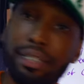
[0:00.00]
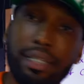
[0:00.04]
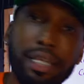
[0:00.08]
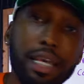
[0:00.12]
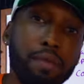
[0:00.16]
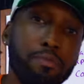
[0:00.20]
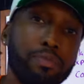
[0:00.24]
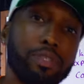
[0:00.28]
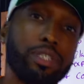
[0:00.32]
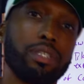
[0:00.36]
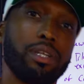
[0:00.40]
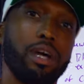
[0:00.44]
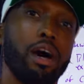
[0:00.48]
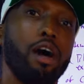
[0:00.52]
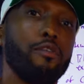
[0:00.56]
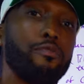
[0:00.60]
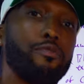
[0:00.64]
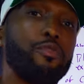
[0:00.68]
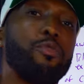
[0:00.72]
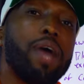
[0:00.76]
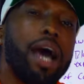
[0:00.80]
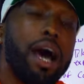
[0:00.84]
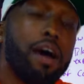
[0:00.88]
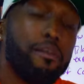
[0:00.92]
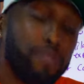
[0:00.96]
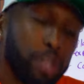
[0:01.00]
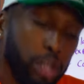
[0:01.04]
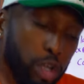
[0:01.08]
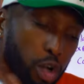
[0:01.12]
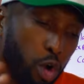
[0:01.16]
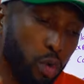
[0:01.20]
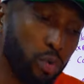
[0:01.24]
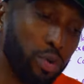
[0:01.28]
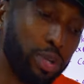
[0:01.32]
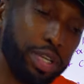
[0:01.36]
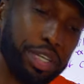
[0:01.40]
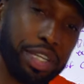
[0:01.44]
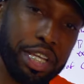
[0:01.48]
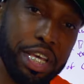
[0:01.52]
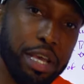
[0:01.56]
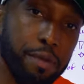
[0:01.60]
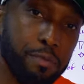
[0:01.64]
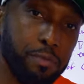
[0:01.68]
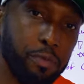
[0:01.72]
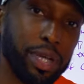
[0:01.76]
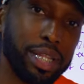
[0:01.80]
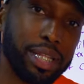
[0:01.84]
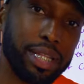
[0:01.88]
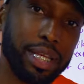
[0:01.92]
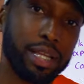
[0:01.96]
deep stuff. You have to go deep
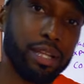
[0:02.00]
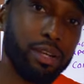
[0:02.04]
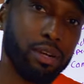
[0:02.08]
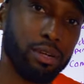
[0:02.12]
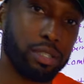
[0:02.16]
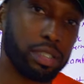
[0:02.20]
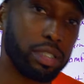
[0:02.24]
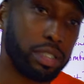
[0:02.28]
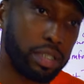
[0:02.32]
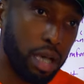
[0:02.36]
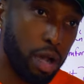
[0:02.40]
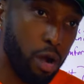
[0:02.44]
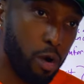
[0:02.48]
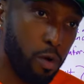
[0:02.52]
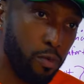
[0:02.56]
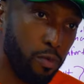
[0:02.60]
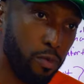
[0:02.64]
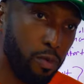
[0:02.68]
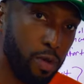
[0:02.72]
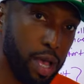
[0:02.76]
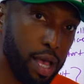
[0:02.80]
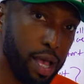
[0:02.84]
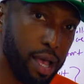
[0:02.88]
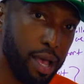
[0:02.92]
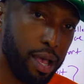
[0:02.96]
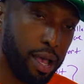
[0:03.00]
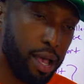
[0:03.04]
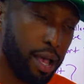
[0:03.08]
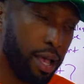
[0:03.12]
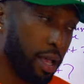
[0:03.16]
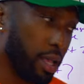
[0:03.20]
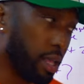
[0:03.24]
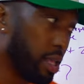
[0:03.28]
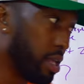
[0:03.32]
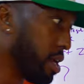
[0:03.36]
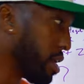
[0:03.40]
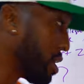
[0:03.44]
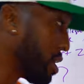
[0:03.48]
within yourself. You